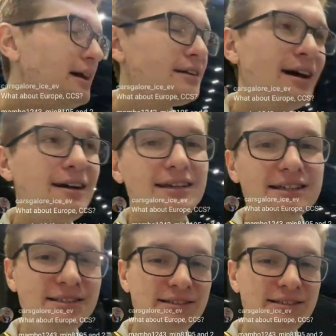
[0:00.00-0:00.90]
Knock knock
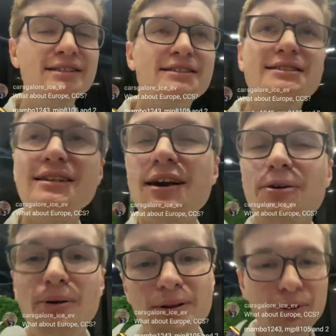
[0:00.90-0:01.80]
is you
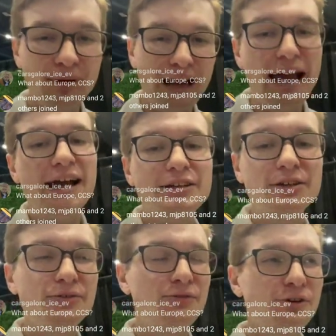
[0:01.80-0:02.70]
know, only
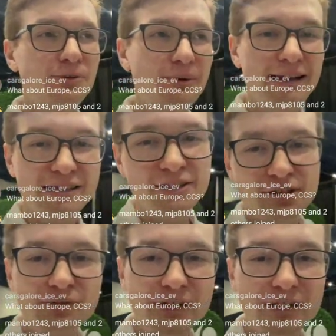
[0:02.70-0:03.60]
active if you're right
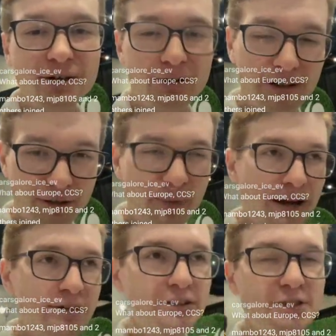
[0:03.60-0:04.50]
next to your vehicle and you're
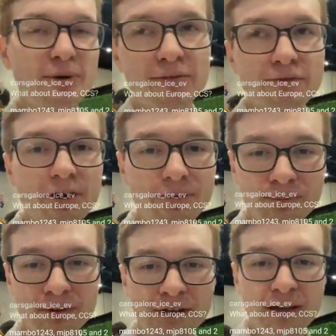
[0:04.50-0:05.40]
paired to your
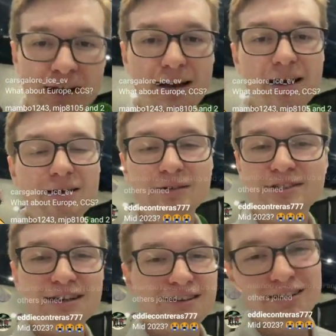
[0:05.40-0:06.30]
smartphone.
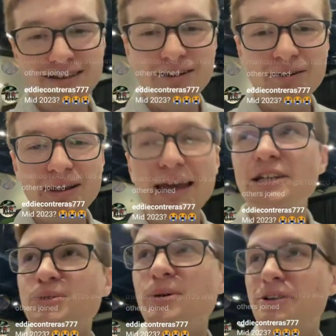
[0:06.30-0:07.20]
It's not gonna, you know,
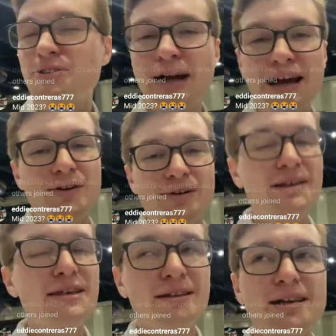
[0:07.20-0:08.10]
engage when you're driving
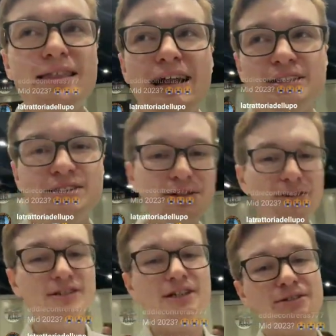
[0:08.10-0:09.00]
or anything like that. It's
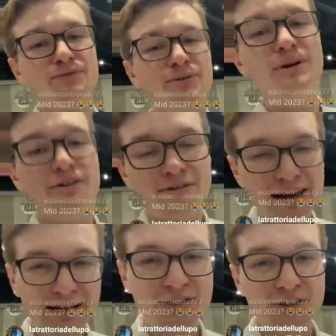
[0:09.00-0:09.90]
literally just for when
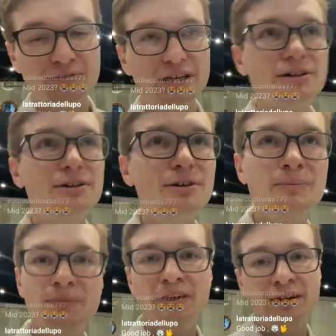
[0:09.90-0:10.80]
you're right next to your
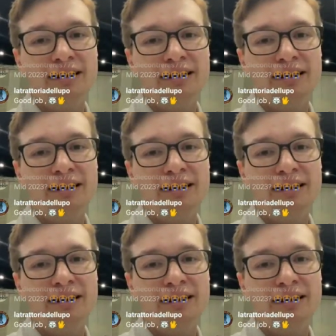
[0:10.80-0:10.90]
vehicle.